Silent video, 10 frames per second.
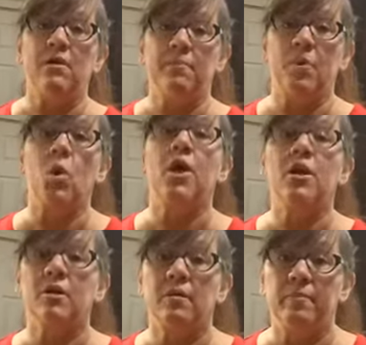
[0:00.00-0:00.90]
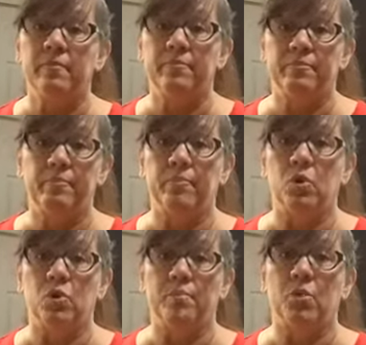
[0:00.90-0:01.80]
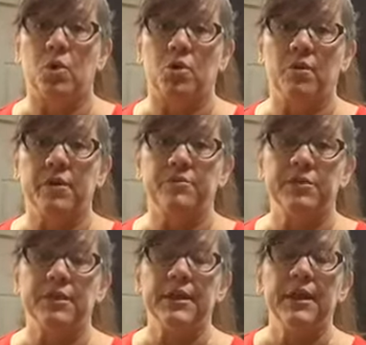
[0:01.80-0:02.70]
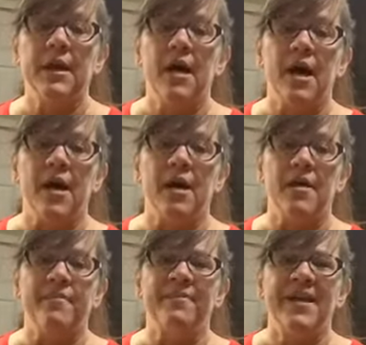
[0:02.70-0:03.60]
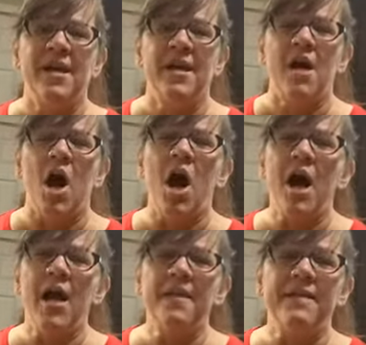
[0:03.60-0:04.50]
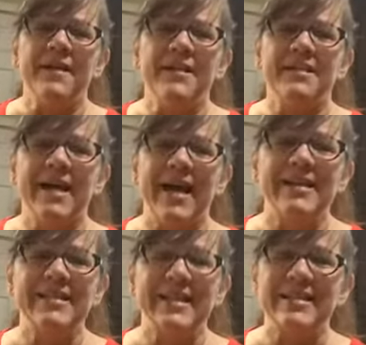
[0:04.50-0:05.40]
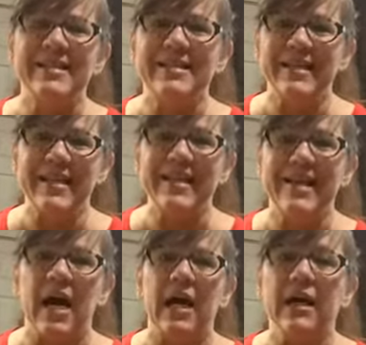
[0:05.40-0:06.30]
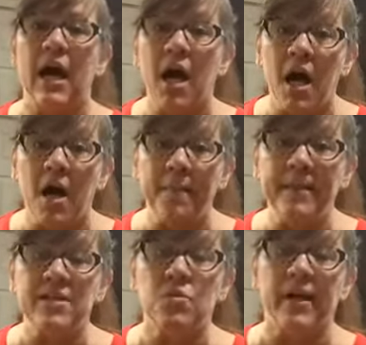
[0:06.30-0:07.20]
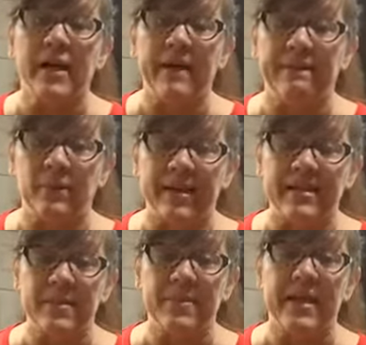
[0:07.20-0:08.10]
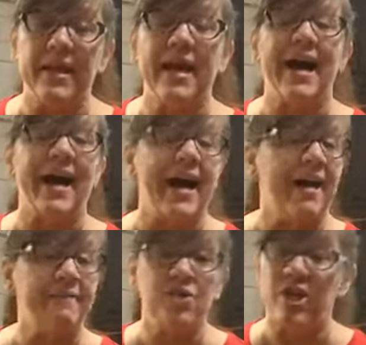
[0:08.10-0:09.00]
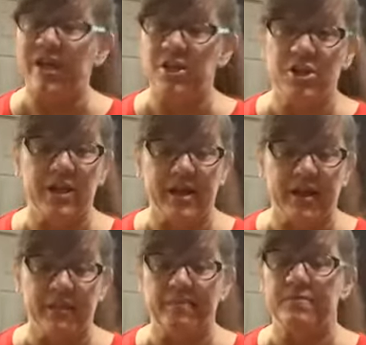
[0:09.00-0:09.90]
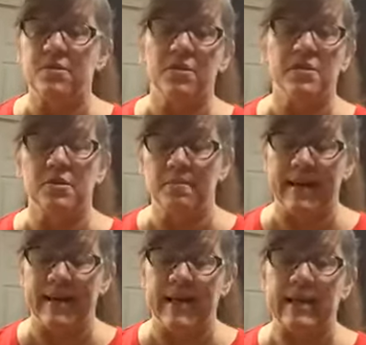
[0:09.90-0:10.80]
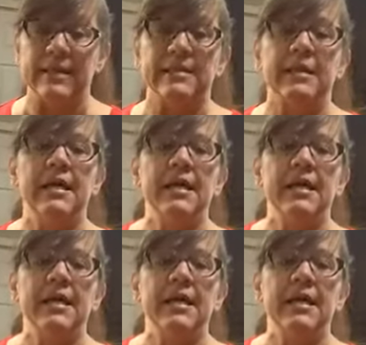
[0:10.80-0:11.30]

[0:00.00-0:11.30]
pulled pork roast. On the tasteandsee.com is where I got the recipe. I have changed it up to suit my needs.